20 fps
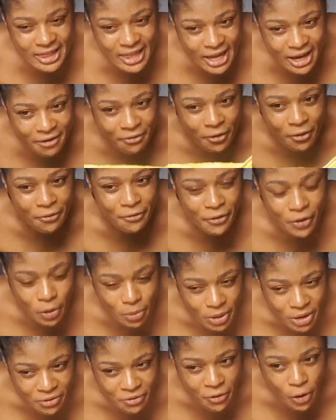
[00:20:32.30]
there for
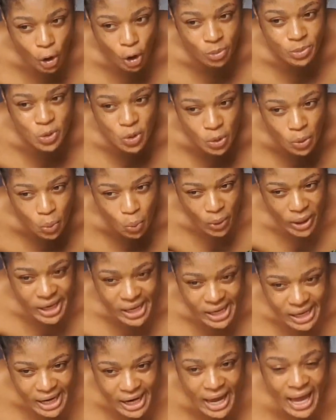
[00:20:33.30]
filming for up to a
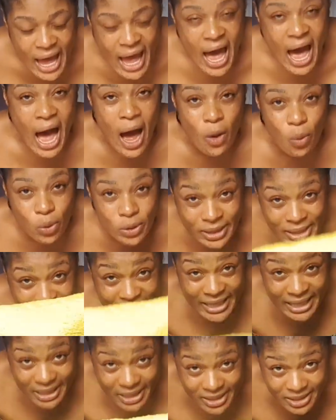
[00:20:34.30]
week, I will
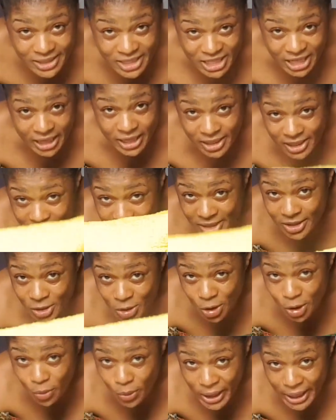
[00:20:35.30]
need to change this
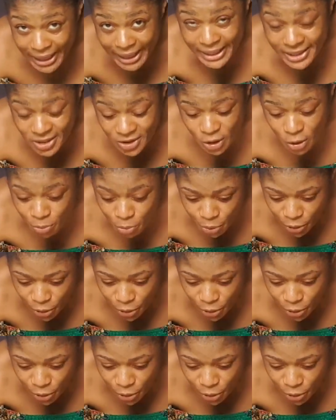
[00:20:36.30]
towel at some